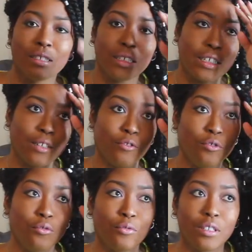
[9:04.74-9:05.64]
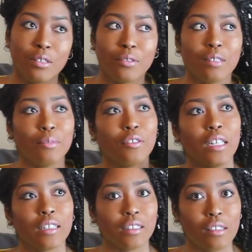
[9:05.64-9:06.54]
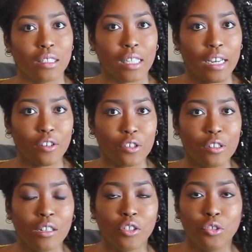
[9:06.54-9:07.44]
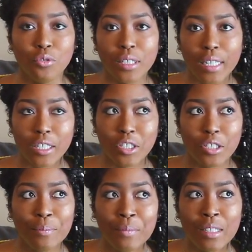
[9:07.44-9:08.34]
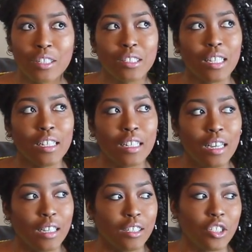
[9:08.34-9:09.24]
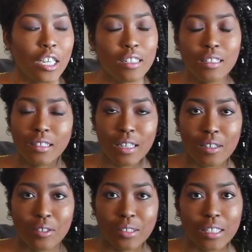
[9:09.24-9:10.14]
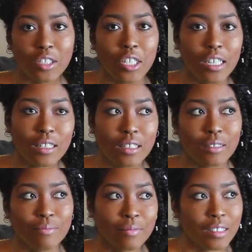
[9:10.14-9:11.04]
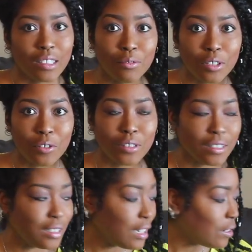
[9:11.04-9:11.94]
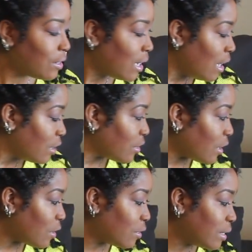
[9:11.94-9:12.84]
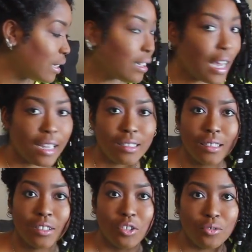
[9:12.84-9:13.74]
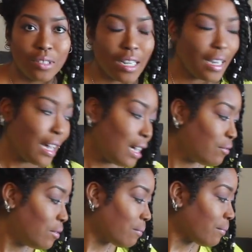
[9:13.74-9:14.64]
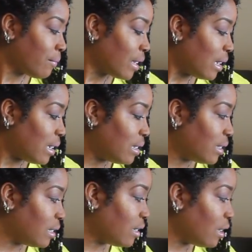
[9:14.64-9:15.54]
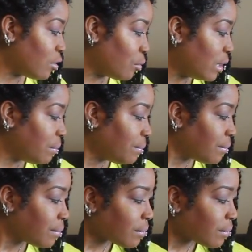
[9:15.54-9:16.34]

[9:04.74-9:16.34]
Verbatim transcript: is like if you really want to build like a designer shoe collection, just like check the sales, like check like see what goes on sale. So the last shoe that I have is another one